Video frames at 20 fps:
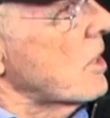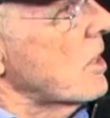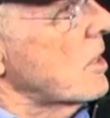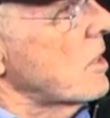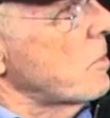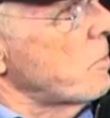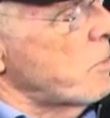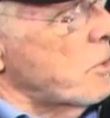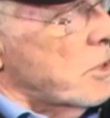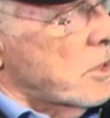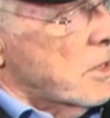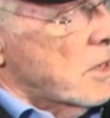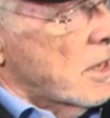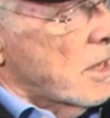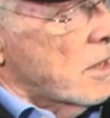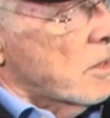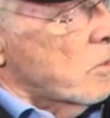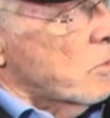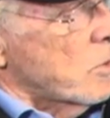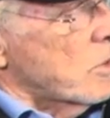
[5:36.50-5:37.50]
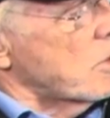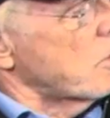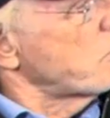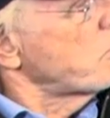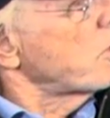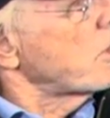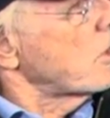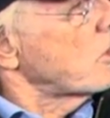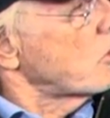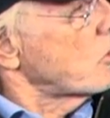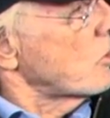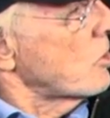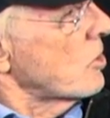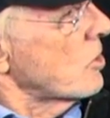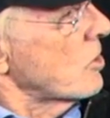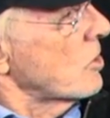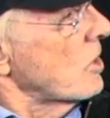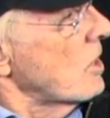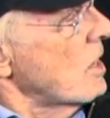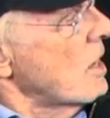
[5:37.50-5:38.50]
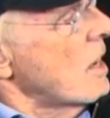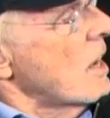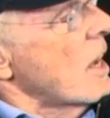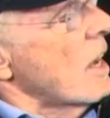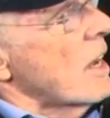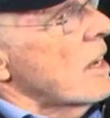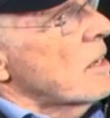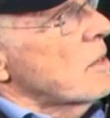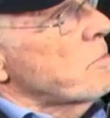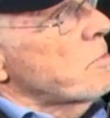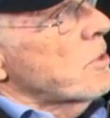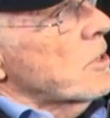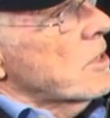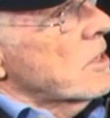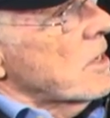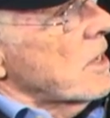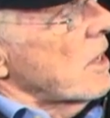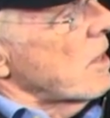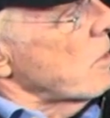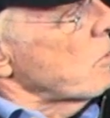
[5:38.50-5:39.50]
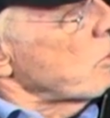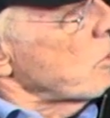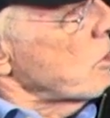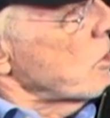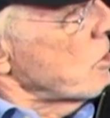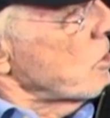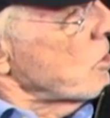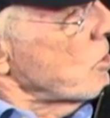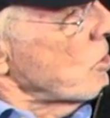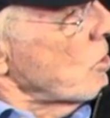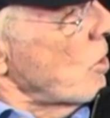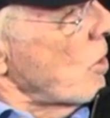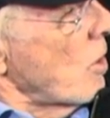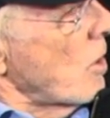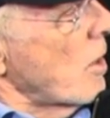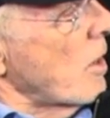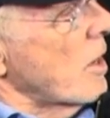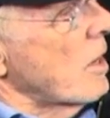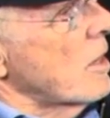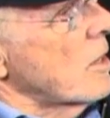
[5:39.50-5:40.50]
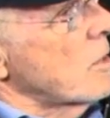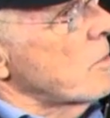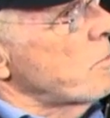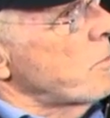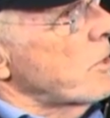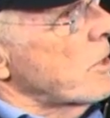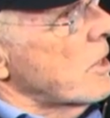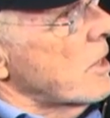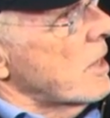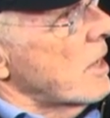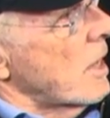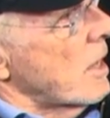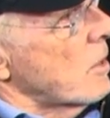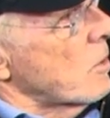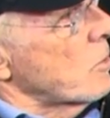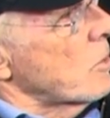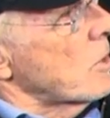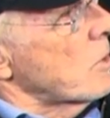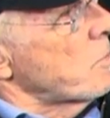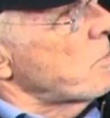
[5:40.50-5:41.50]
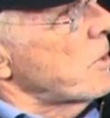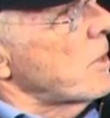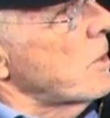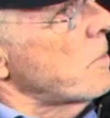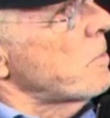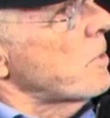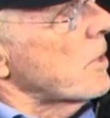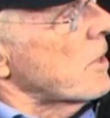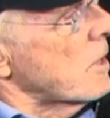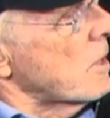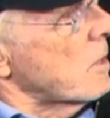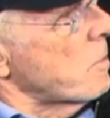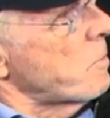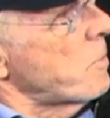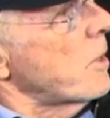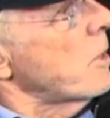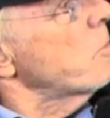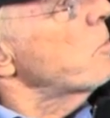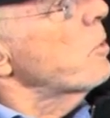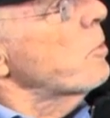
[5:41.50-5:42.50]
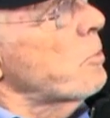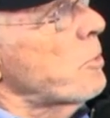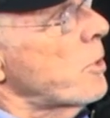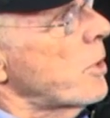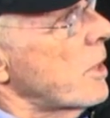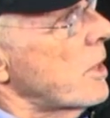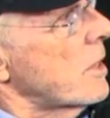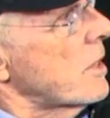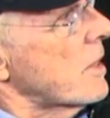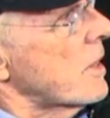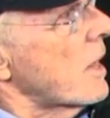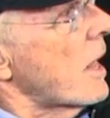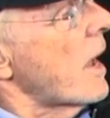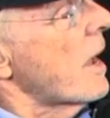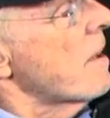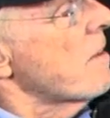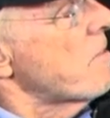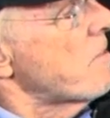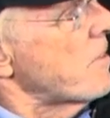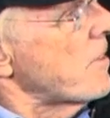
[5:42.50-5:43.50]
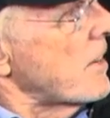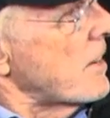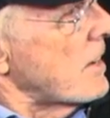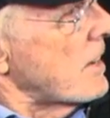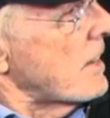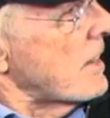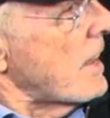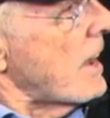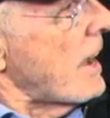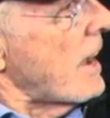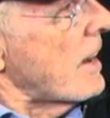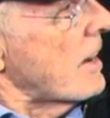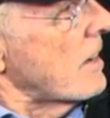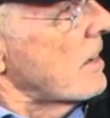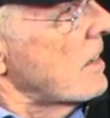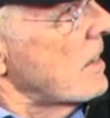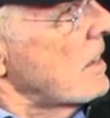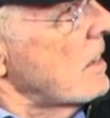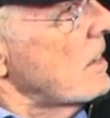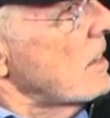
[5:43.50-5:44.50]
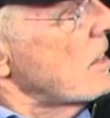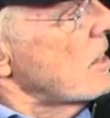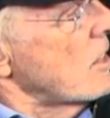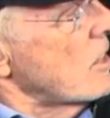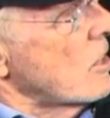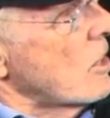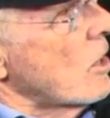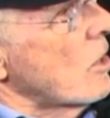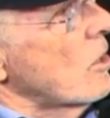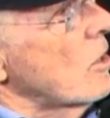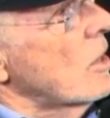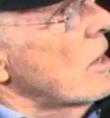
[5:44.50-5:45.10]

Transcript: and you put it together with the pictures, and you put it together with the story, and you put it together with the people, and the people breathe life into that. You know,